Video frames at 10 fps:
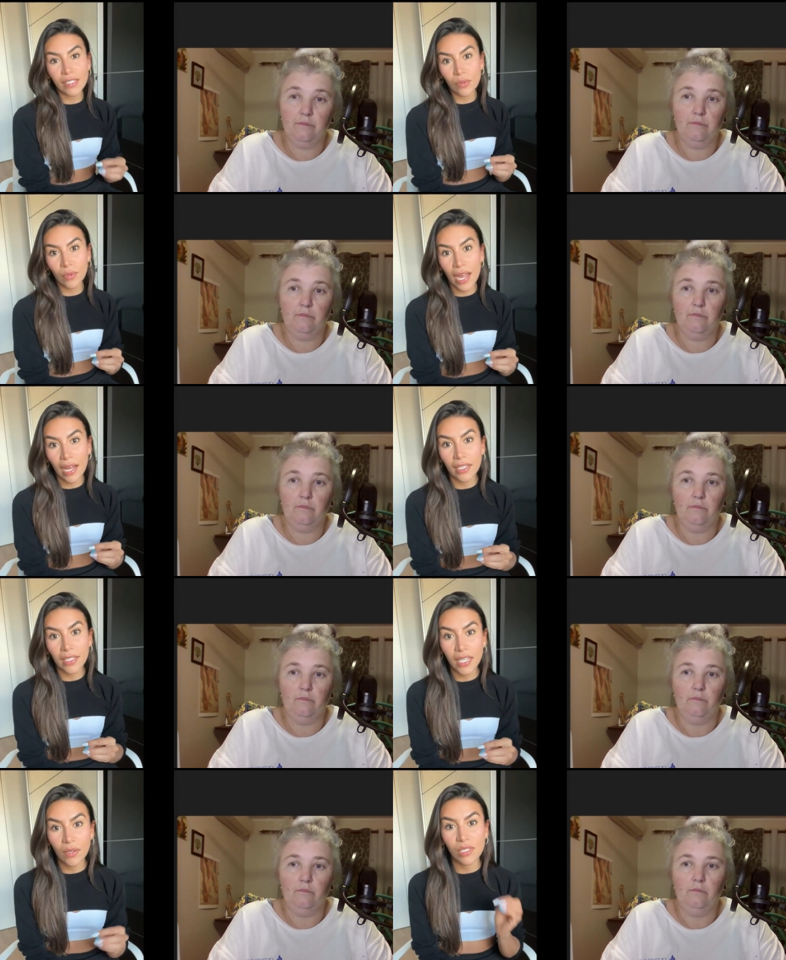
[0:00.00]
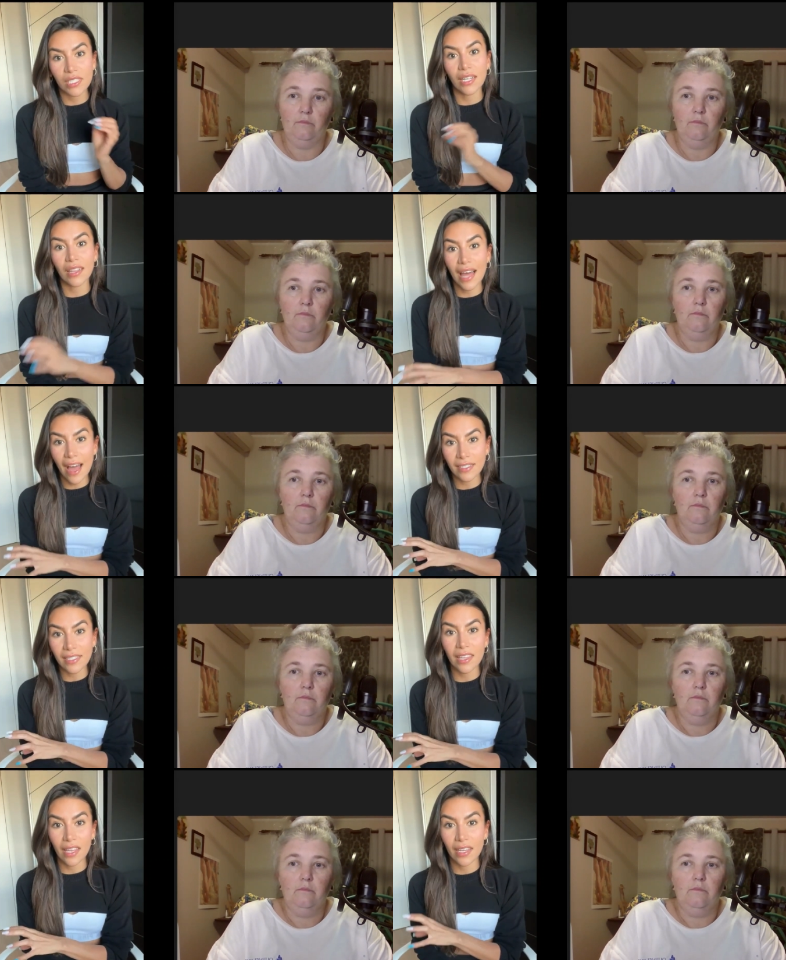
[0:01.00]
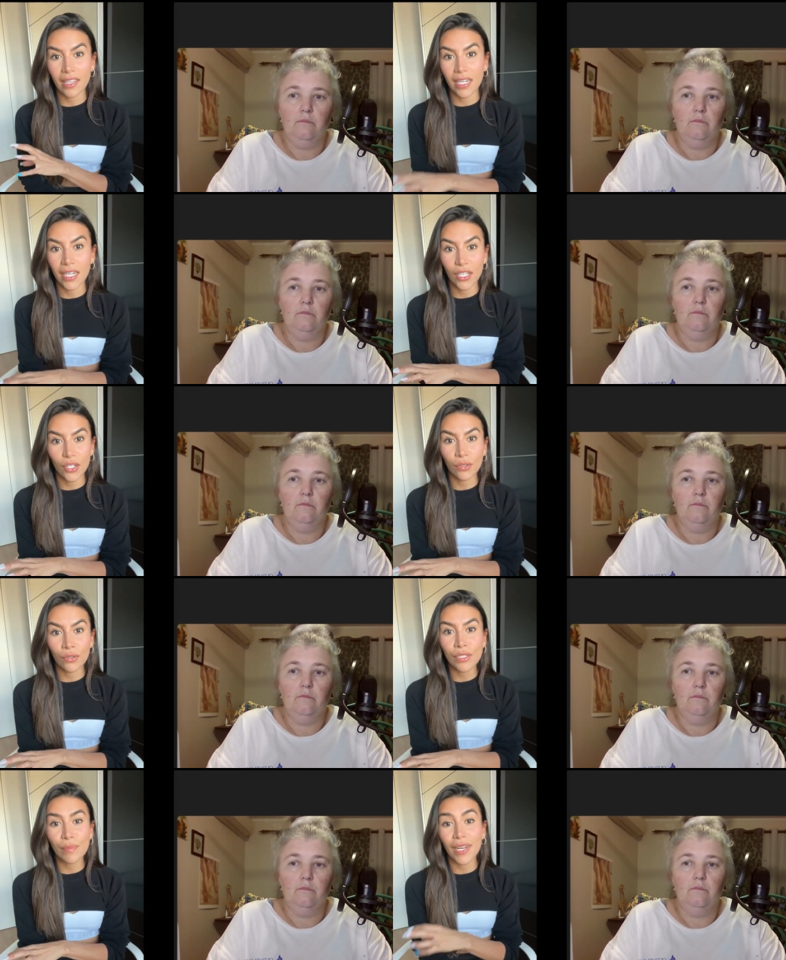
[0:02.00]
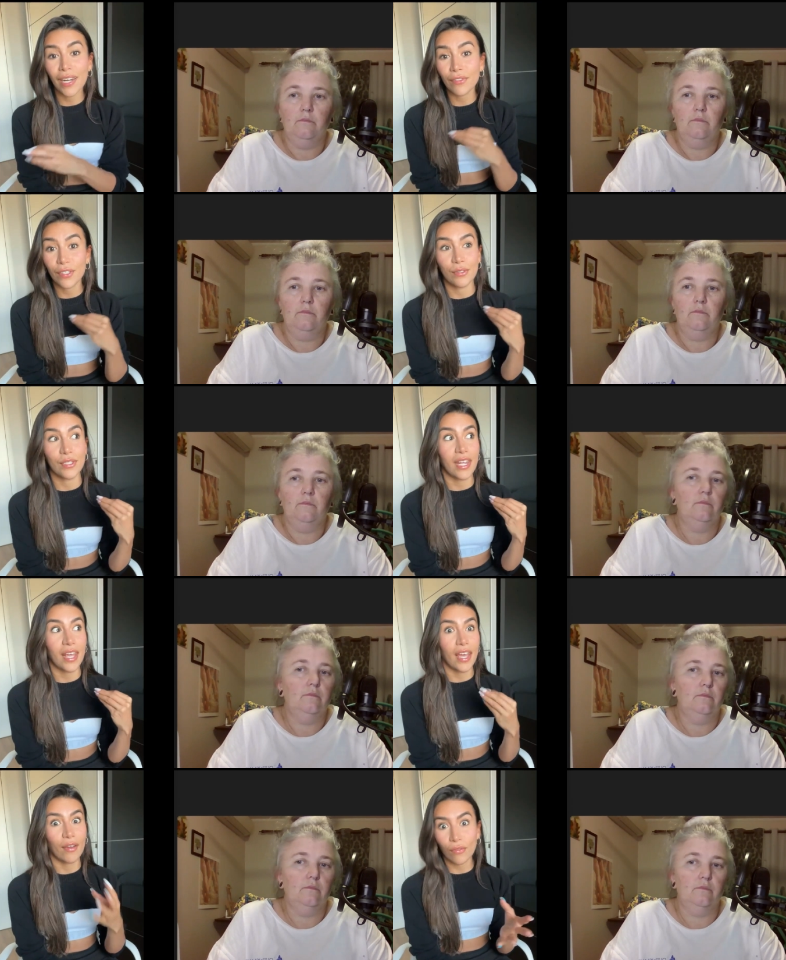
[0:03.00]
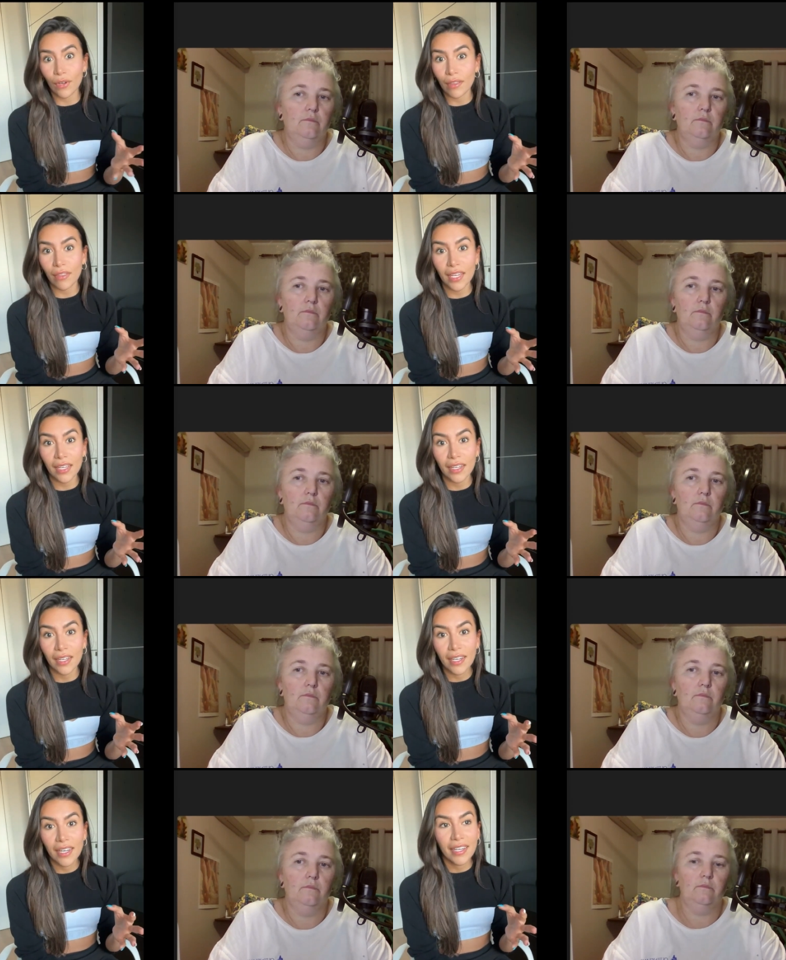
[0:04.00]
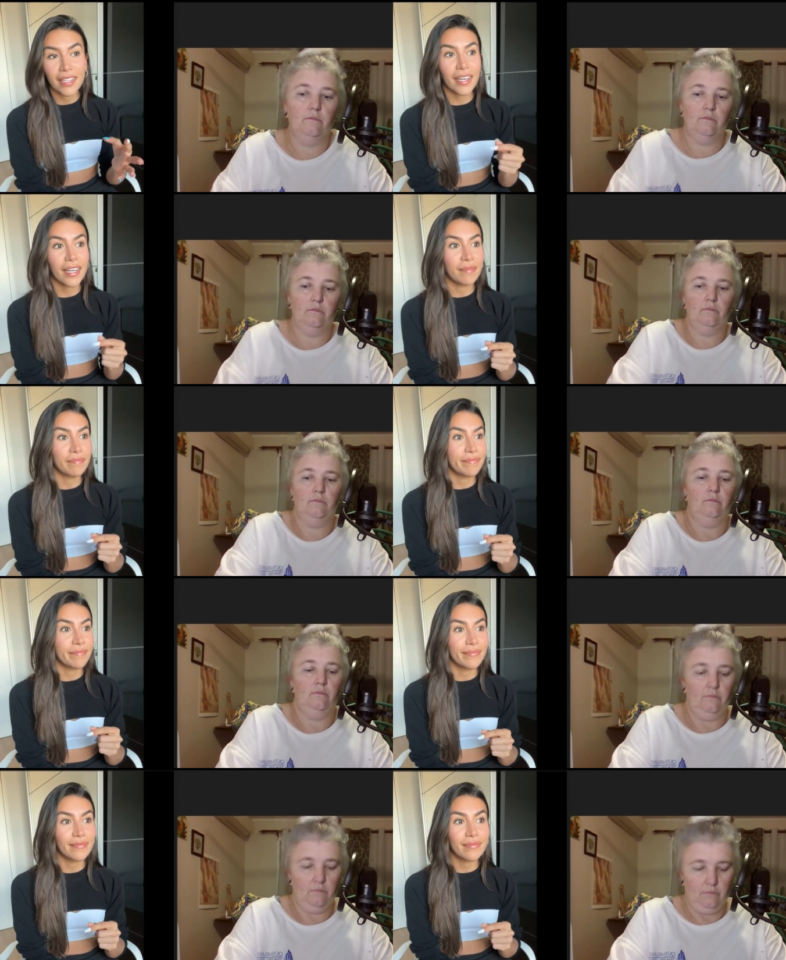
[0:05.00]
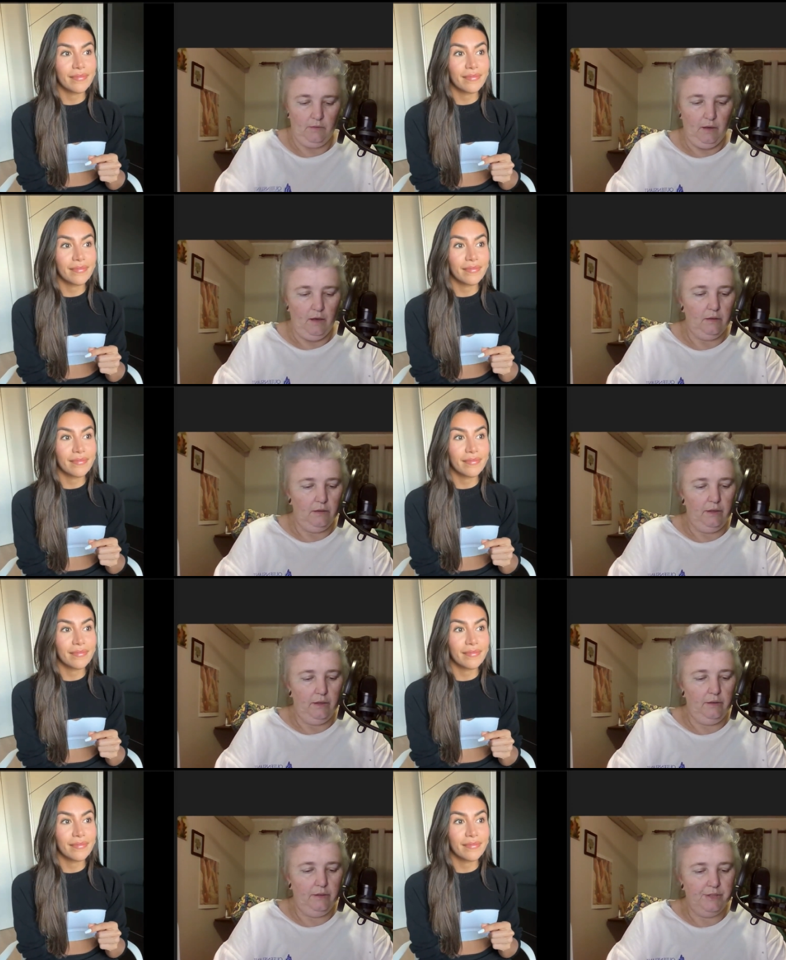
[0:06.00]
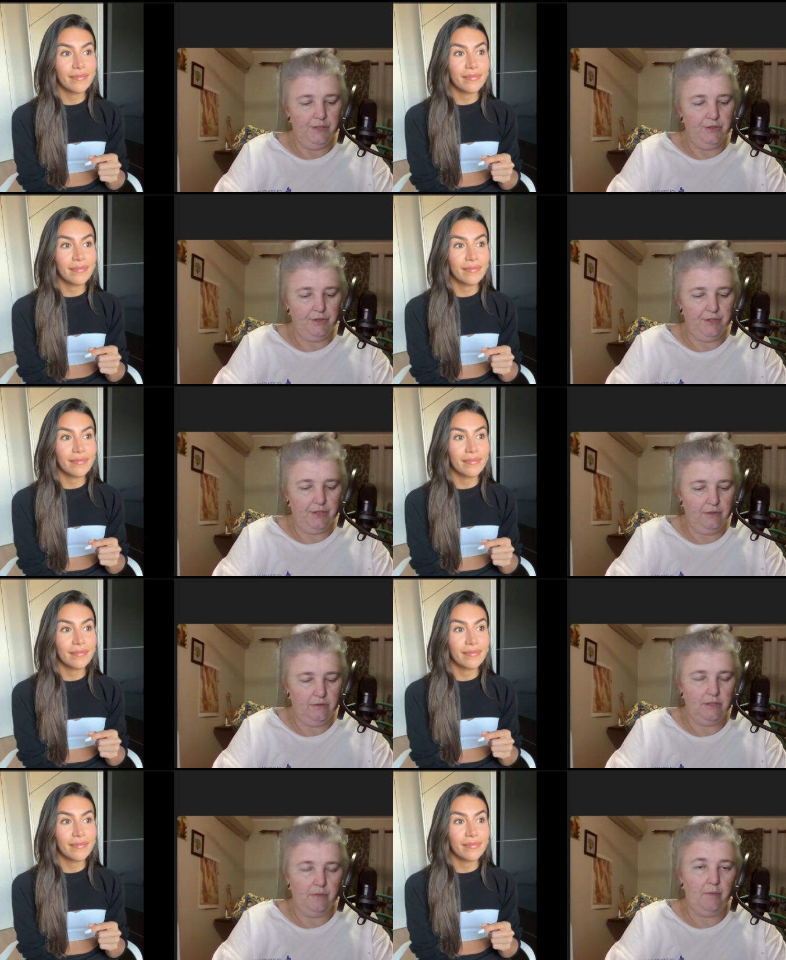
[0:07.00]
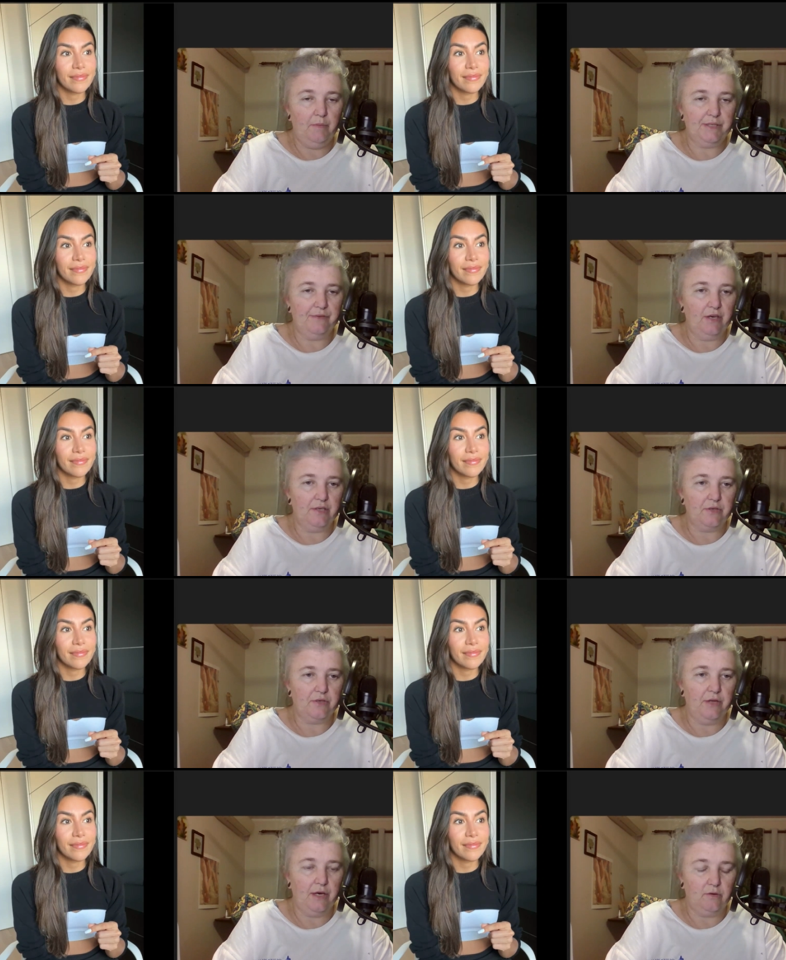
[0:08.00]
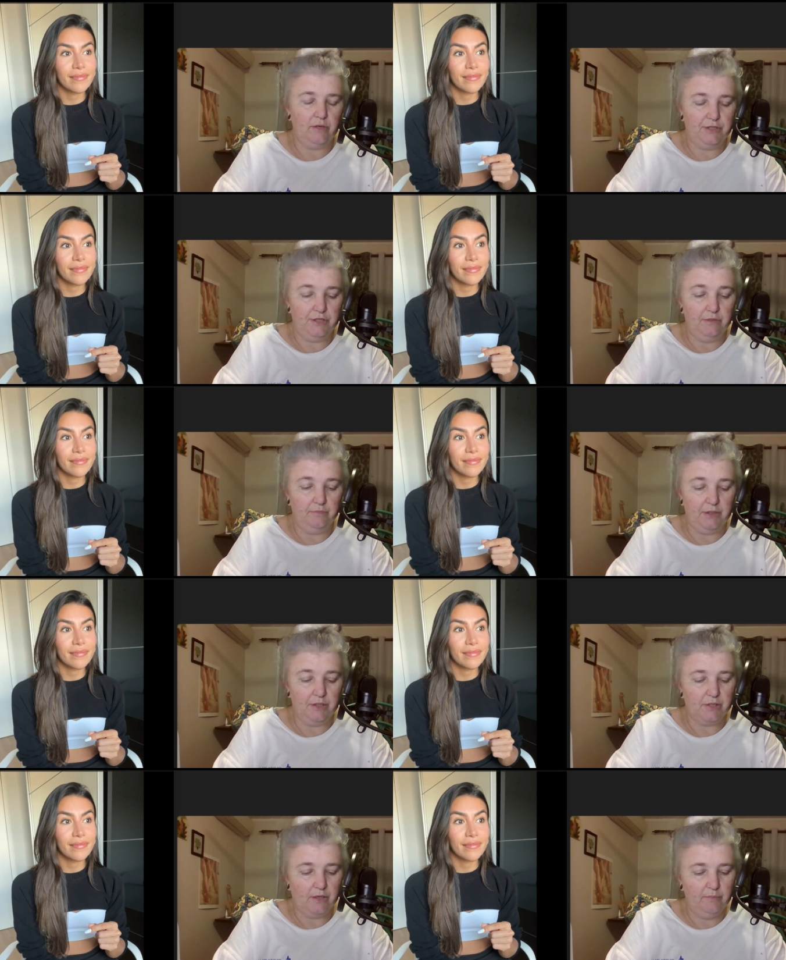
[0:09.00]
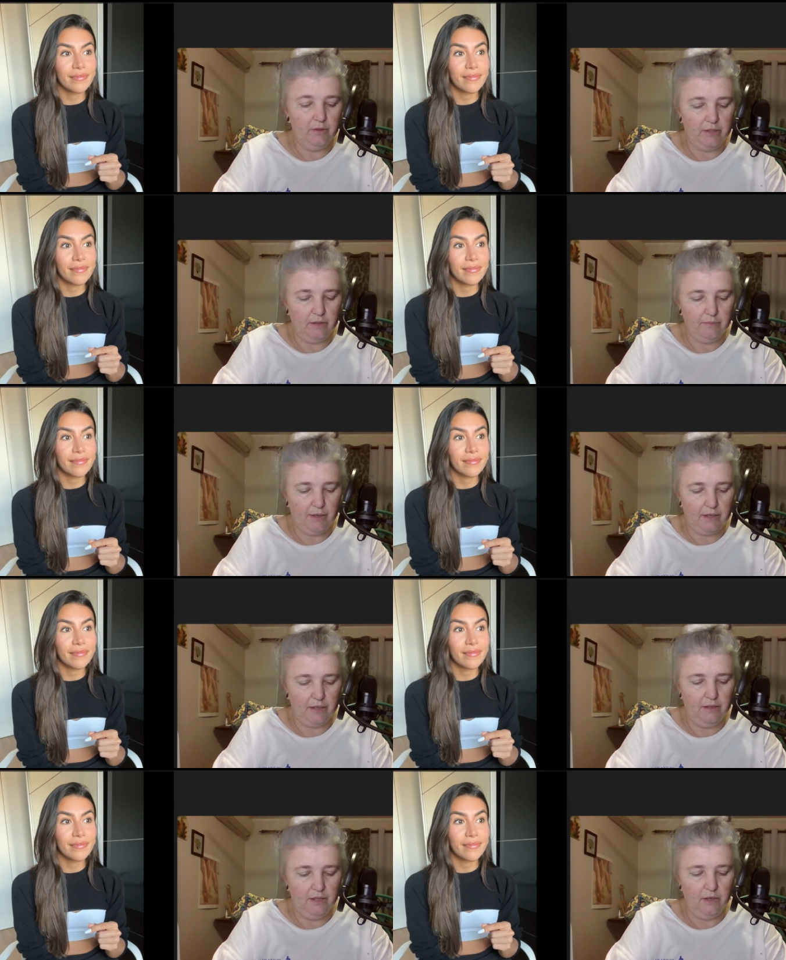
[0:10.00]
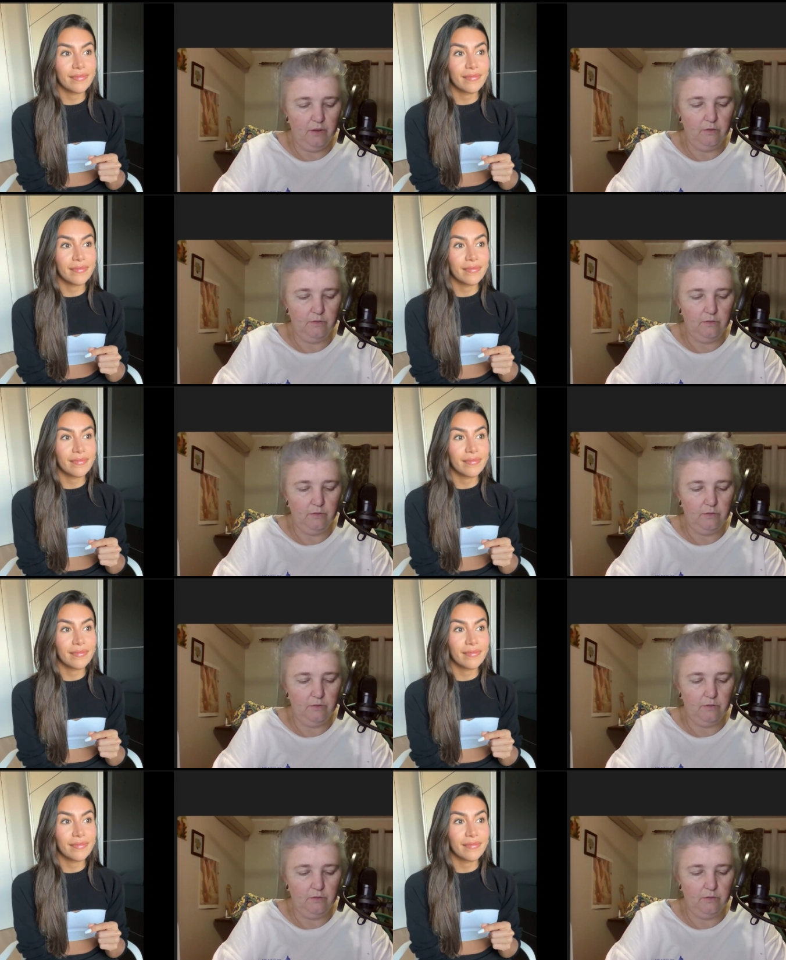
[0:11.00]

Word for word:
Speaker 1: face reality was the last thing that i used but i've used everything
Speaker 2: um, yeah it's interesting someone must have asked her that question because i'm looking back in the